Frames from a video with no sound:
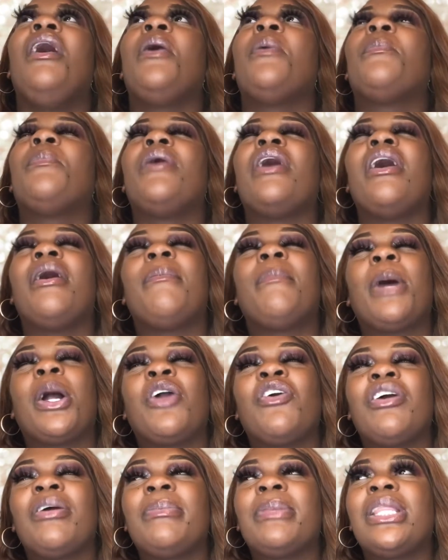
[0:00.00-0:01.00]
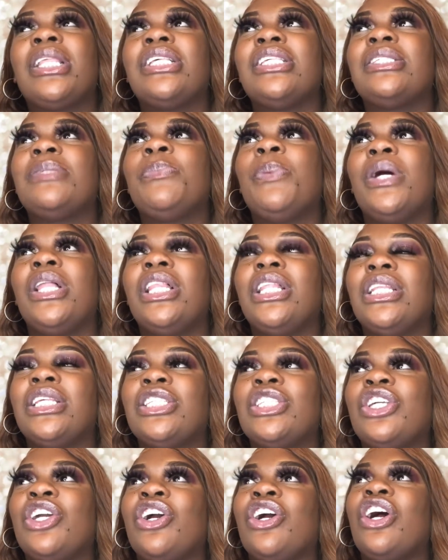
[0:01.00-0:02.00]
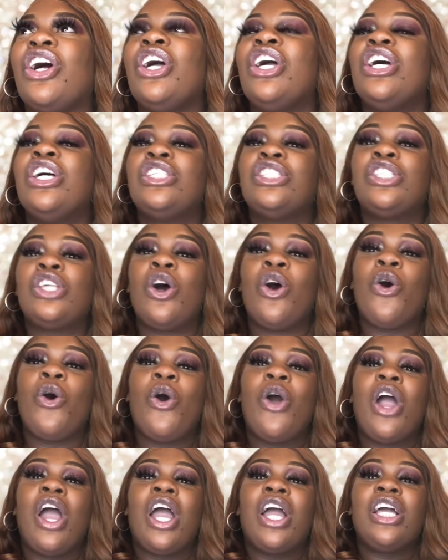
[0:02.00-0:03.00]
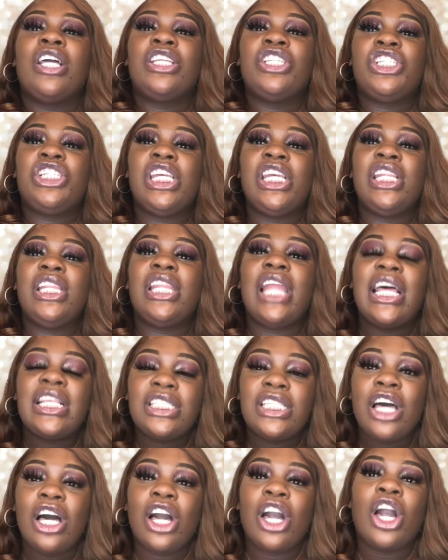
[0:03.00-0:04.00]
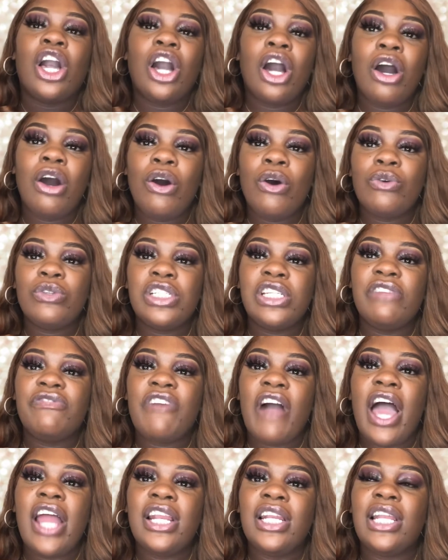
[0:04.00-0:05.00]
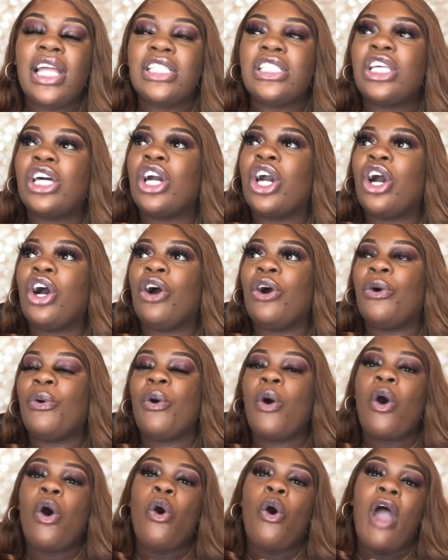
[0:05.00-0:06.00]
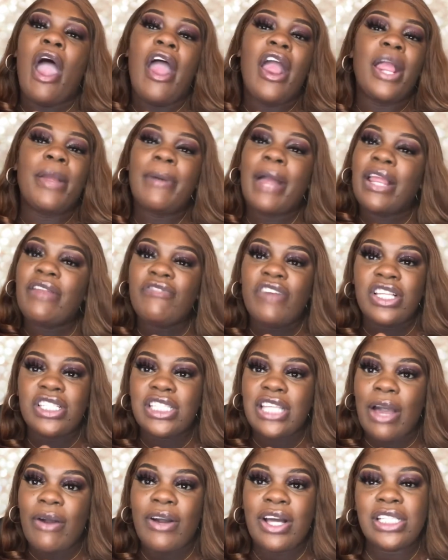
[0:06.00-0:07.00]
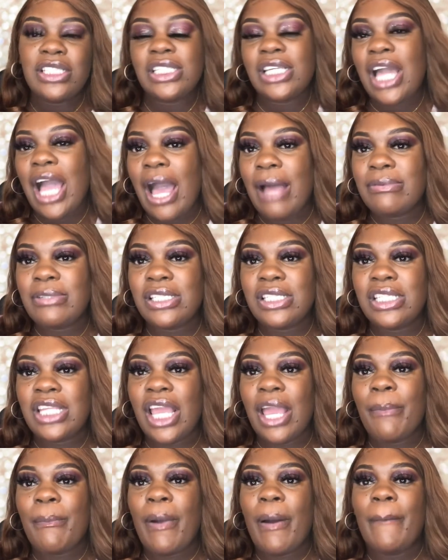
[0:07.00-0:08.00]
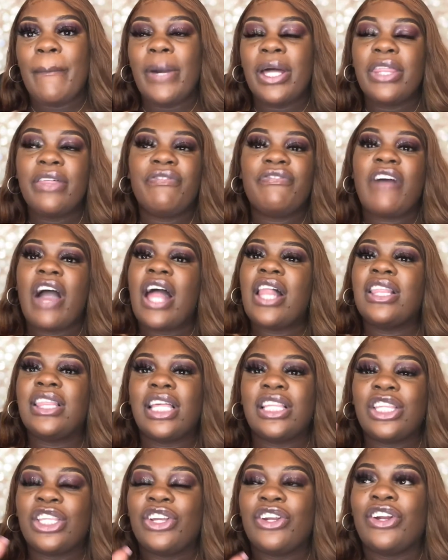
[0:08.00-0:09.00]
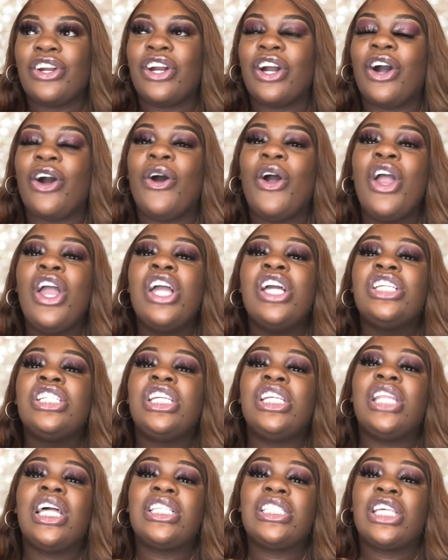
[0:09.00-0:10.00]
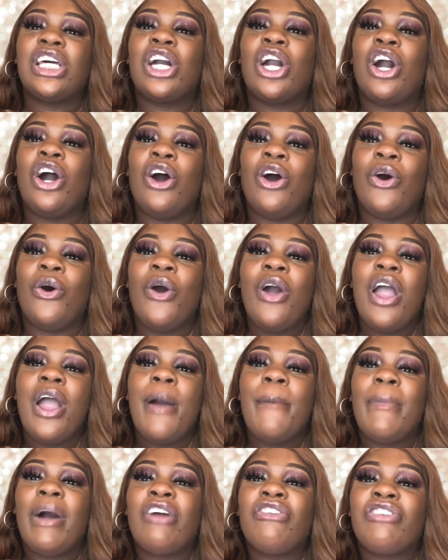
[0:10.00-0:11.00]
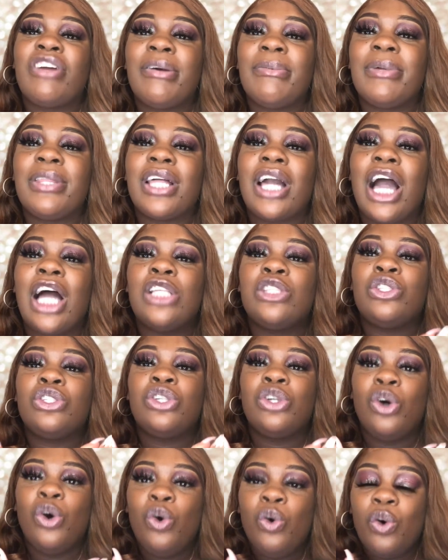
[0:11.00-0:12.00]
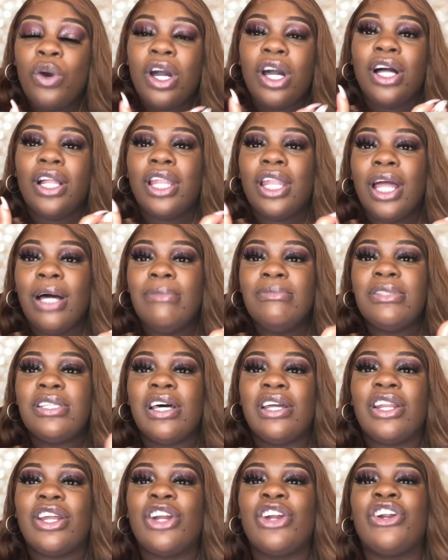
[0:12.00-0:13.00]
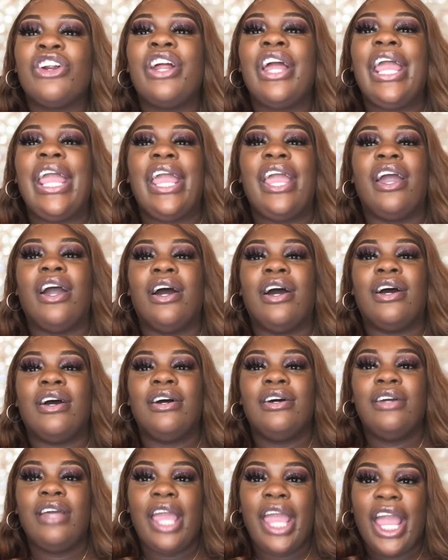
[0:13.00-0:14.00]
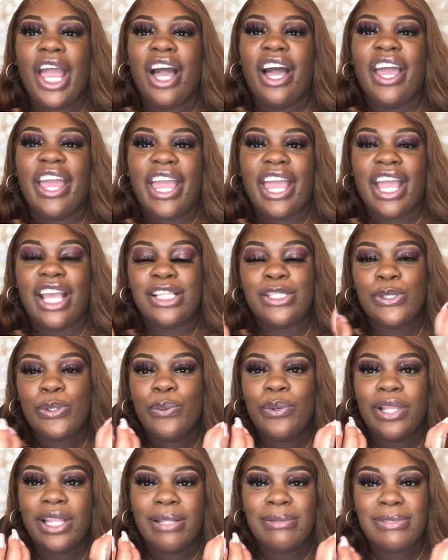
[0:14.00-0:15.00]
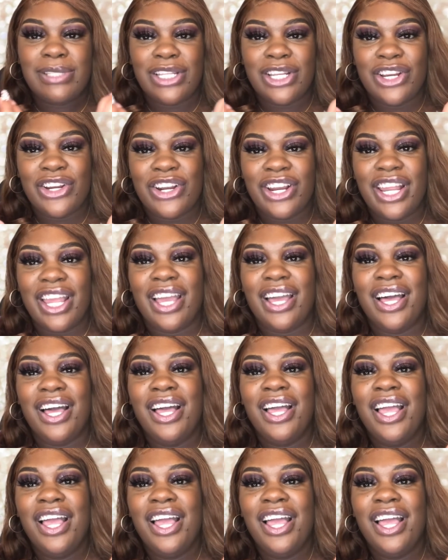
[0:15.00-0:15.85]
Bro, my grandmother is pulling this girl. So she lets her go. She finally lets her go. Everybody runs out because the cops is there. My mother finally let the girl go. She lets her go. My grandmother got two clumps of the girl hair in her head. Two clumps of girl hair.